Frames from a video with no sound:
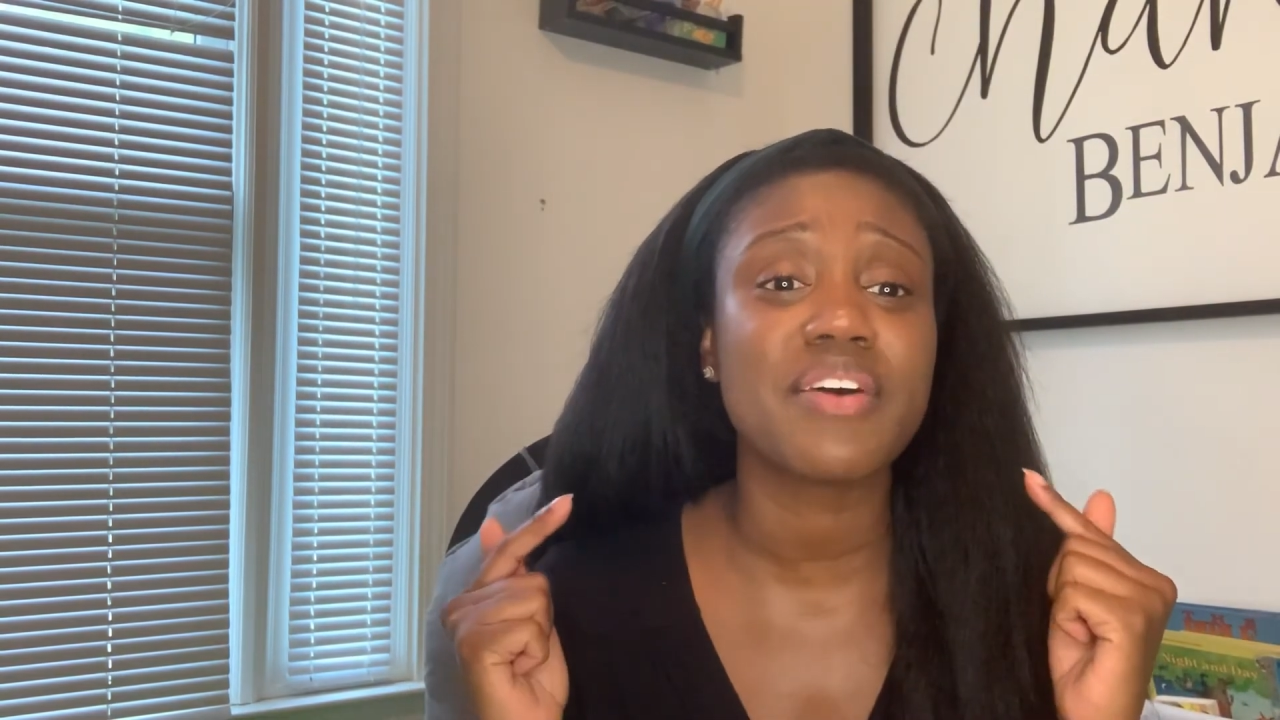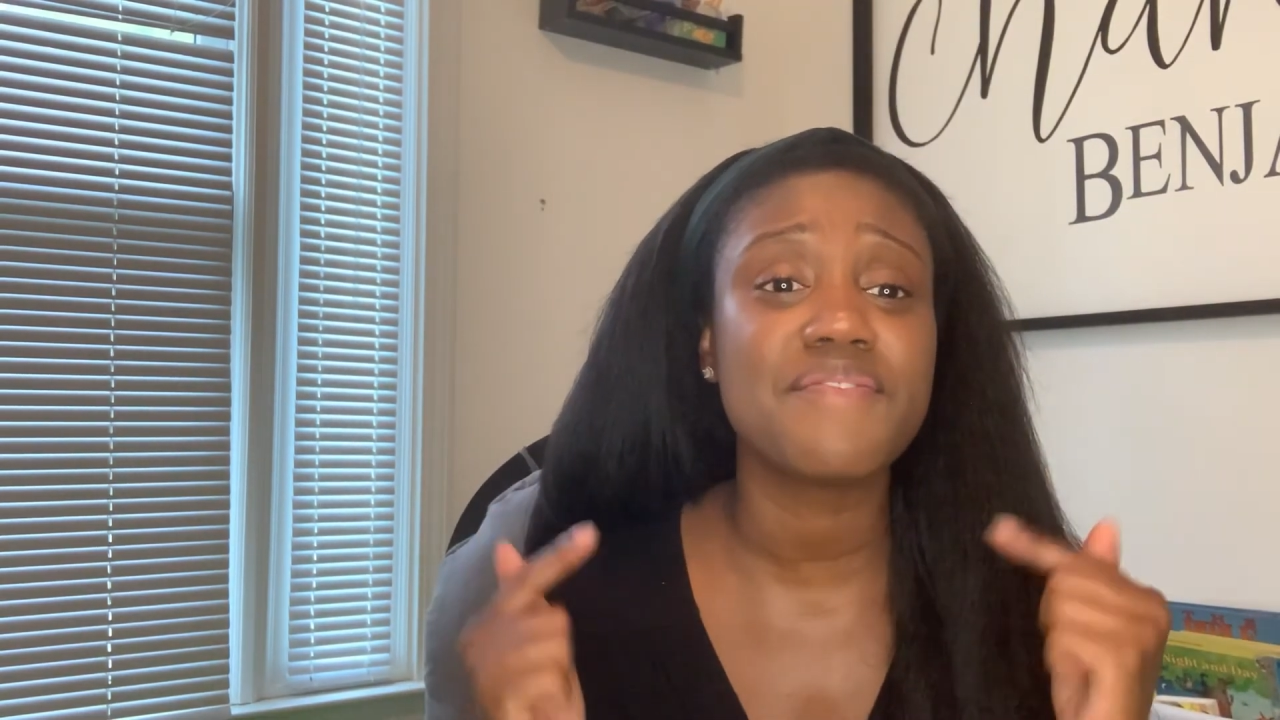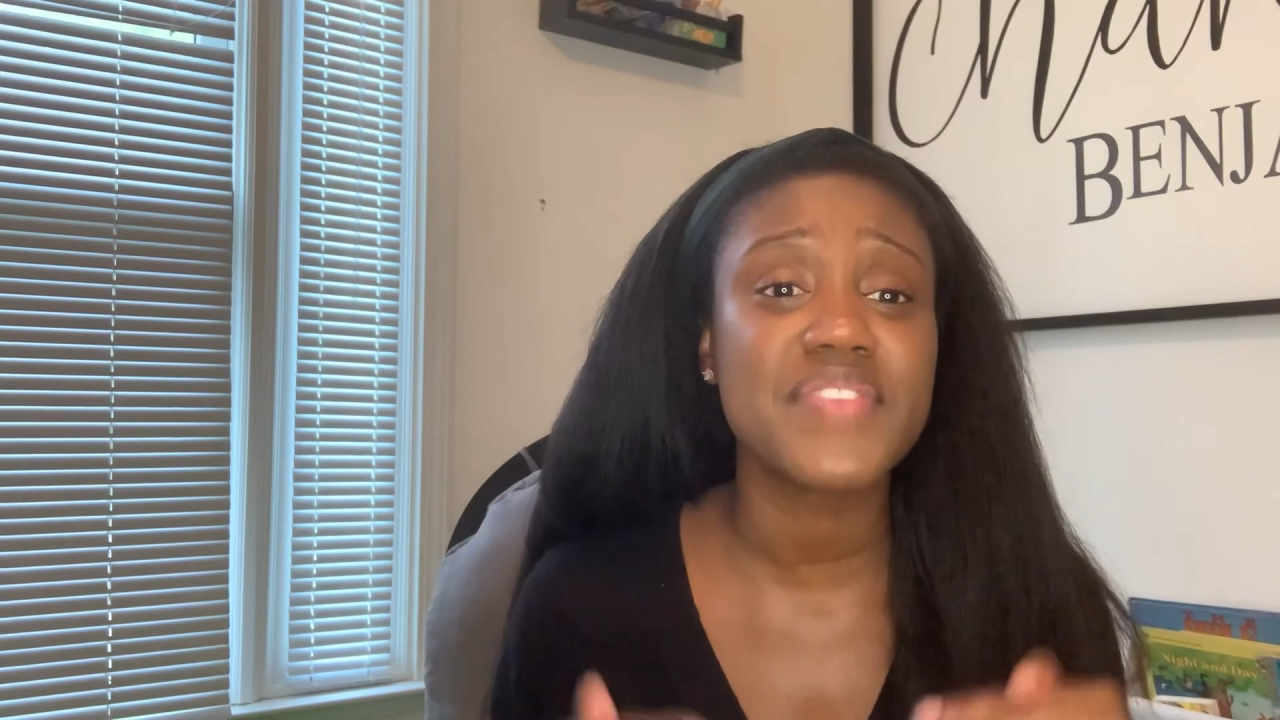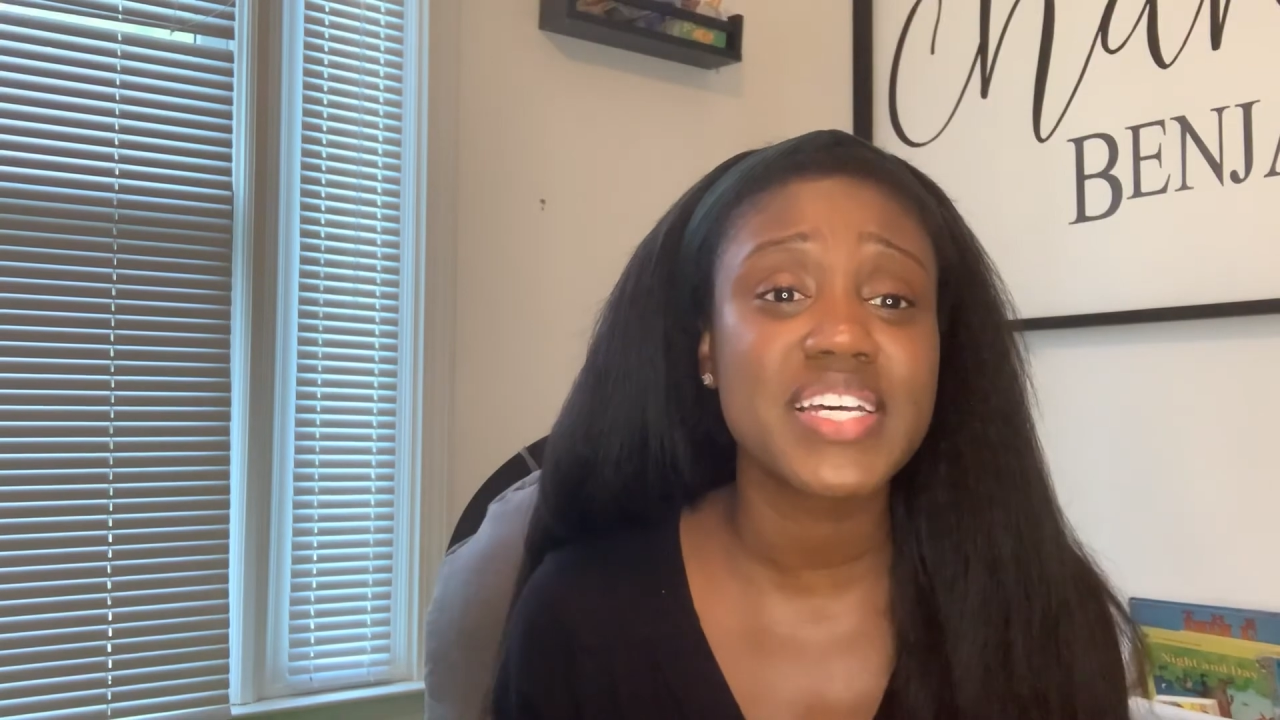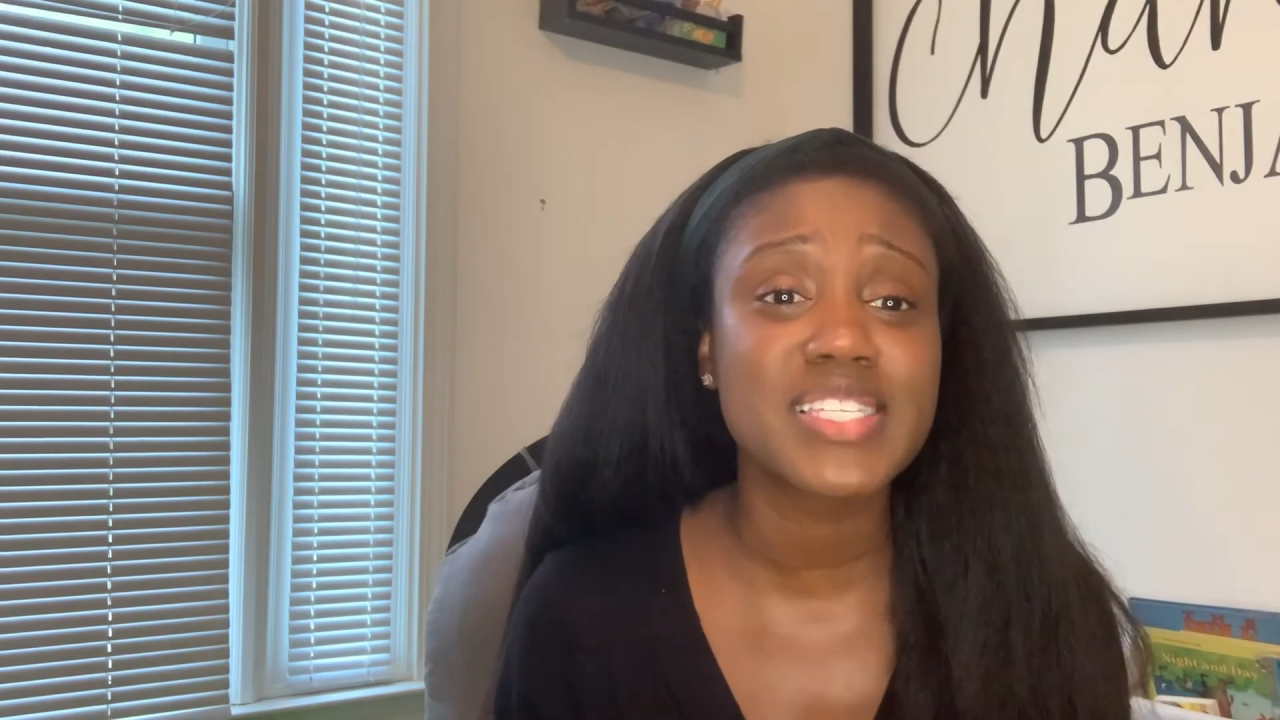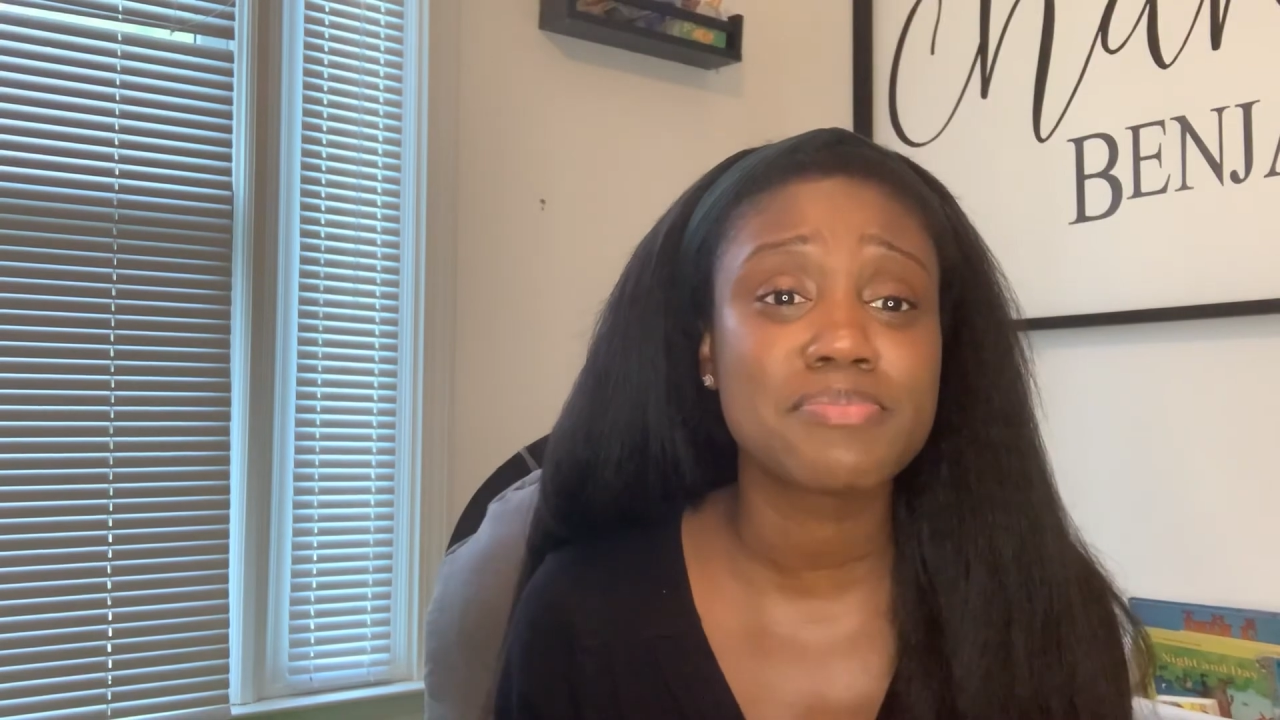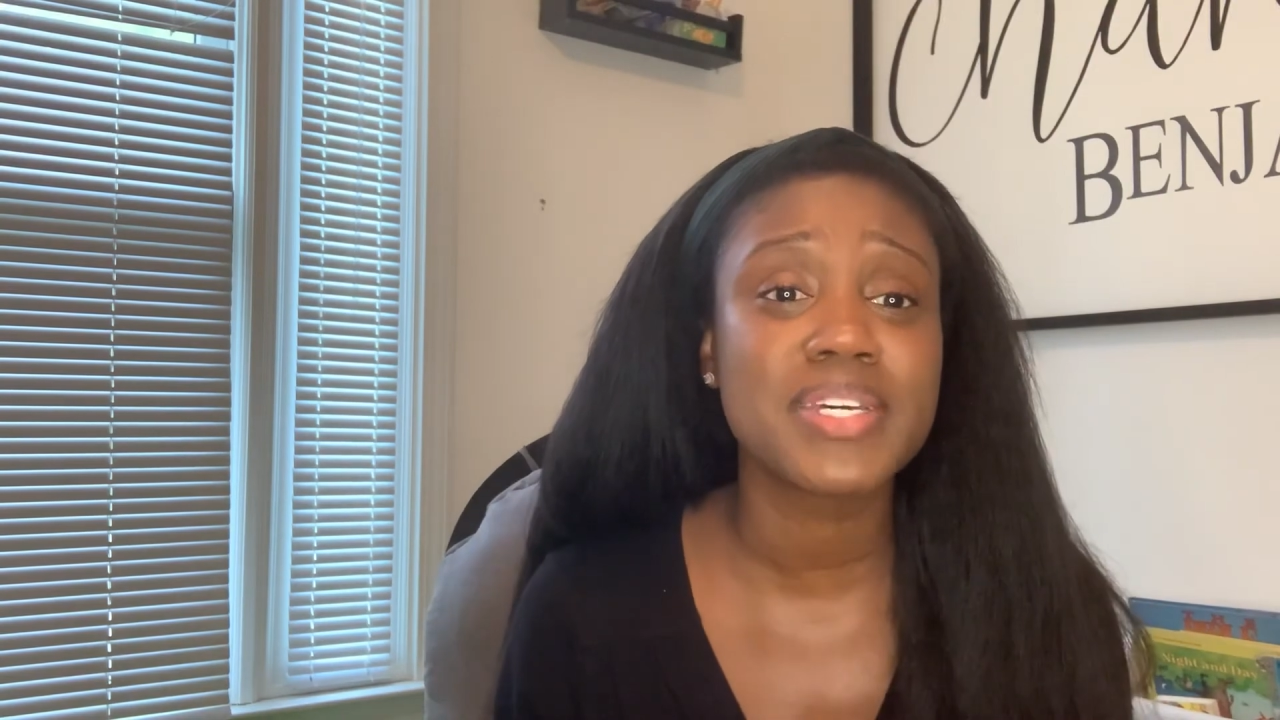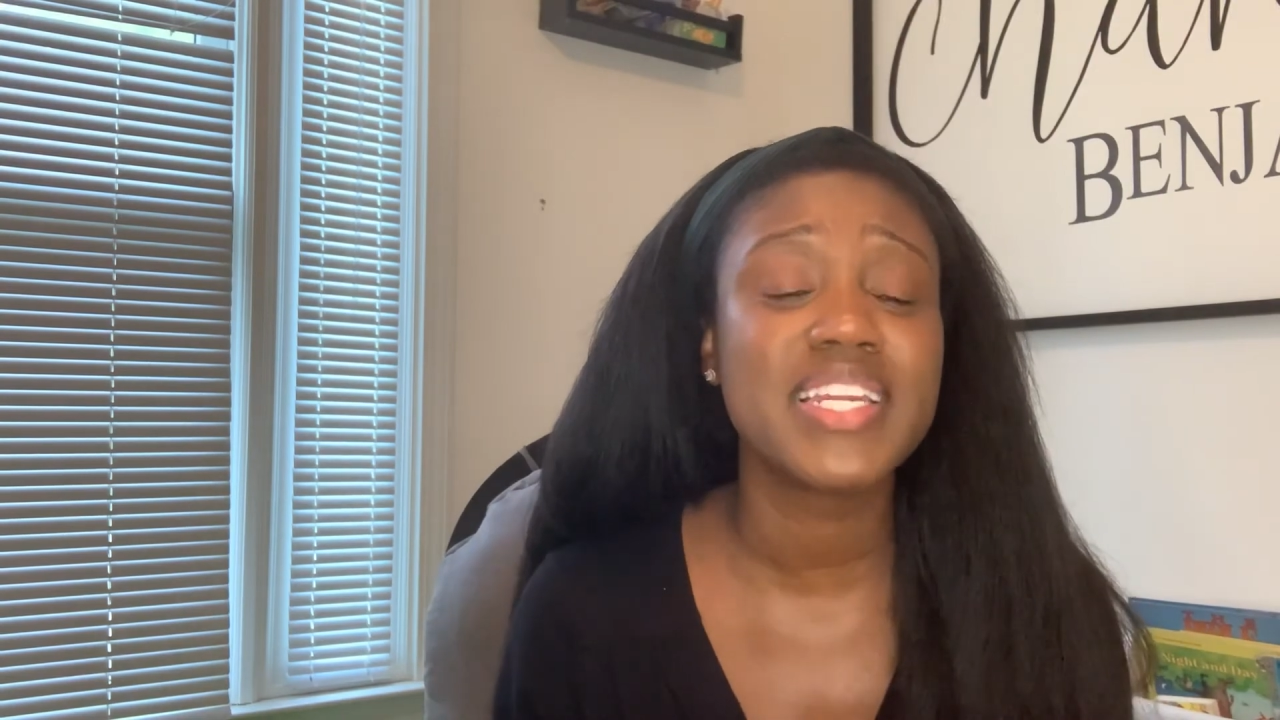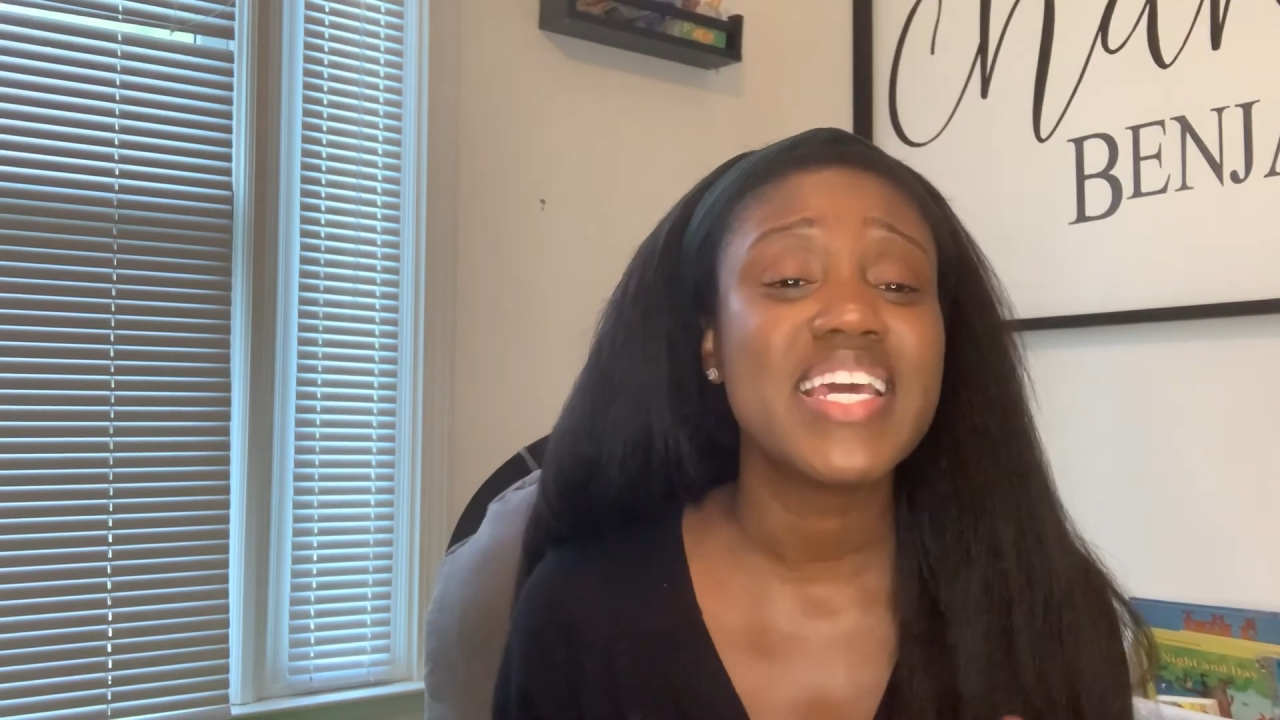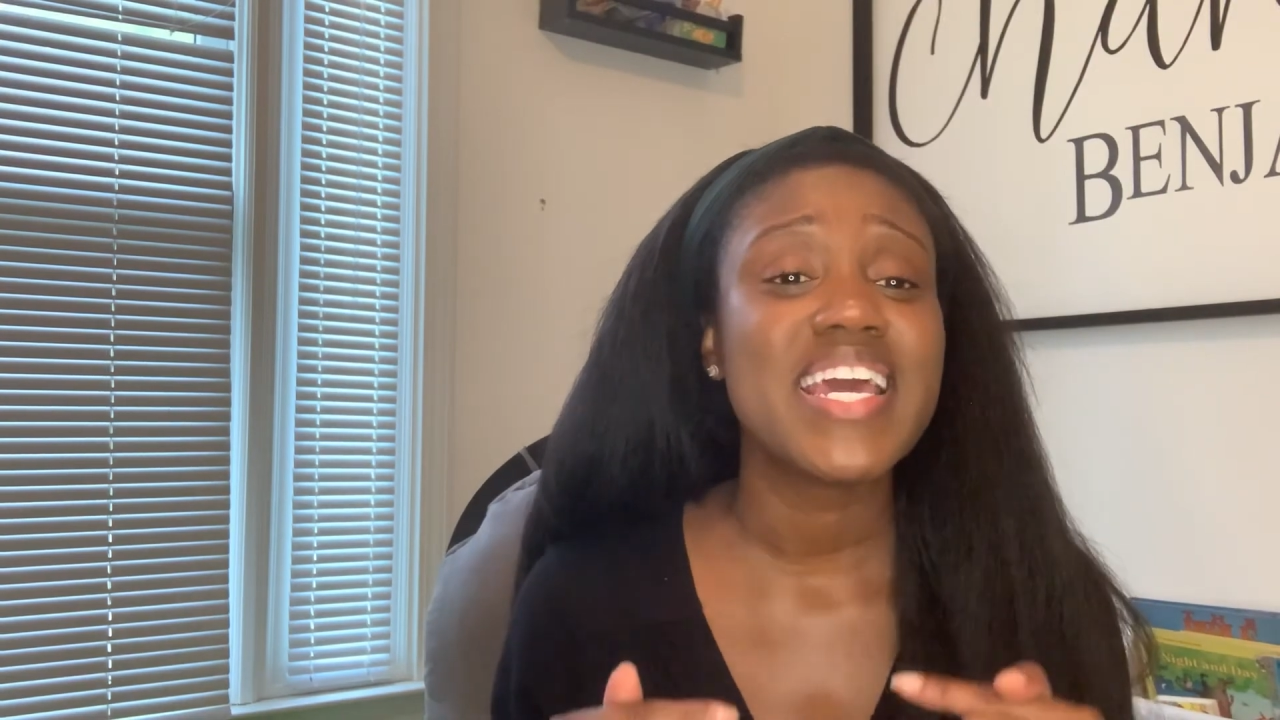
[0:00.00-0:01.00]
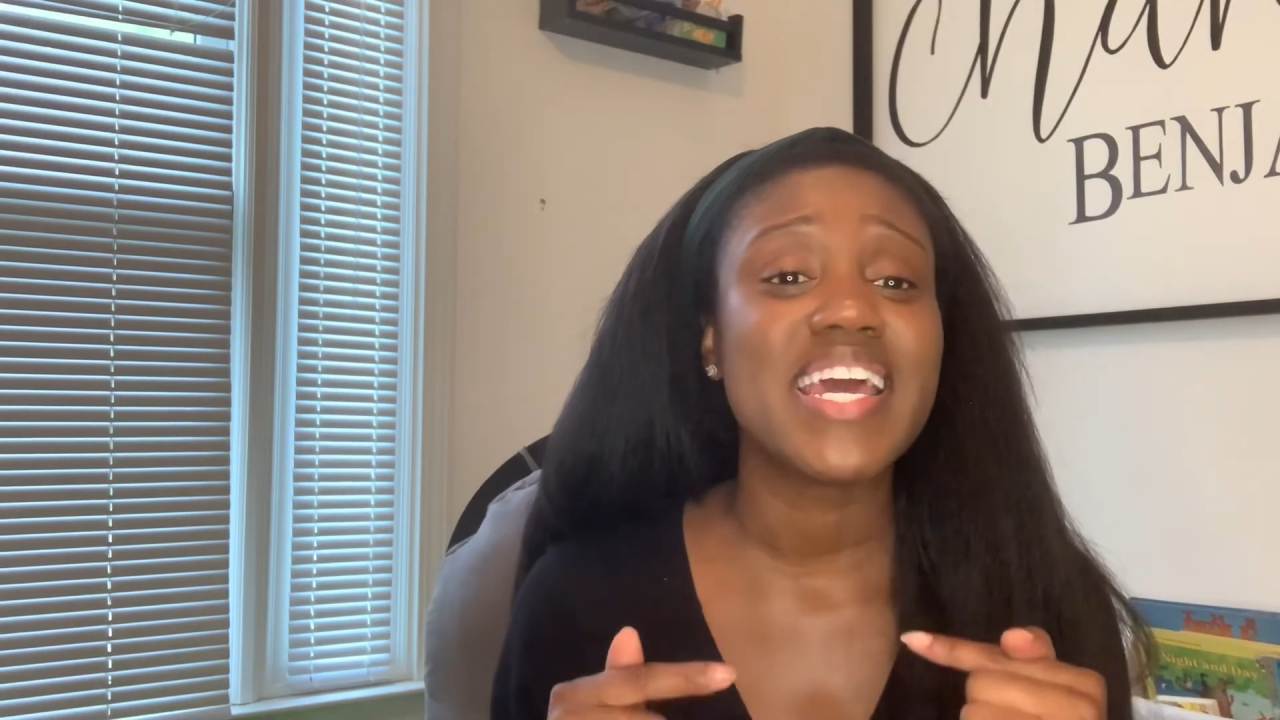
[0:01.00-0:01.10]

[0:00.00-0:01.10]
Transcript: investment